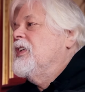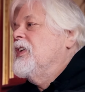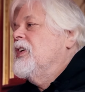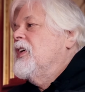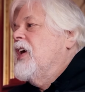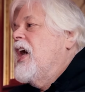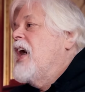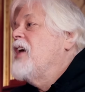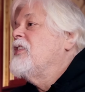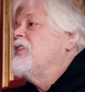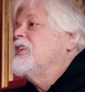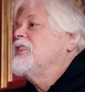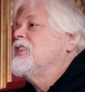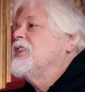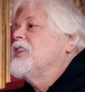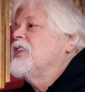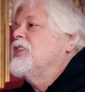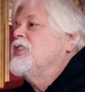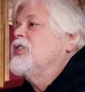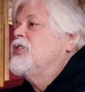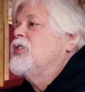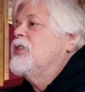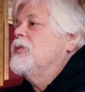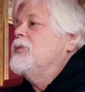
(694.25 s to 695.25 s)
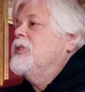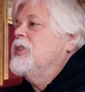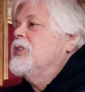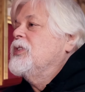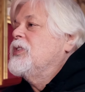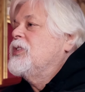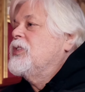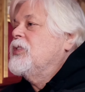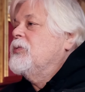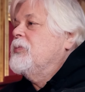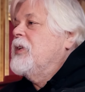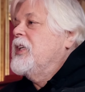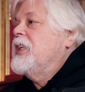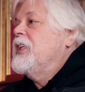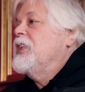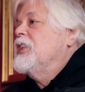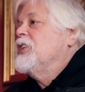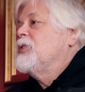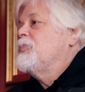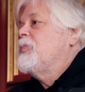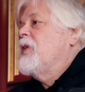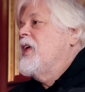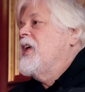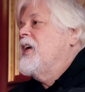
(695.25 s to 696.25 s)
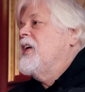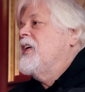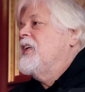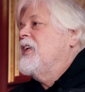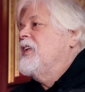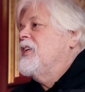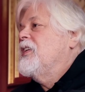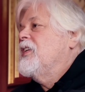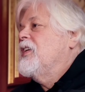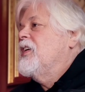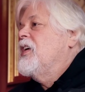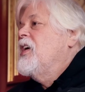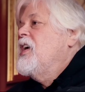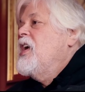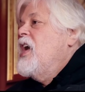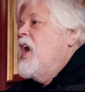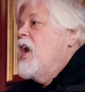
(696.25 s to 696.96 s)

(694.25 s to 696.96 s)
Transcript: you know, how does it contribute to making this planet either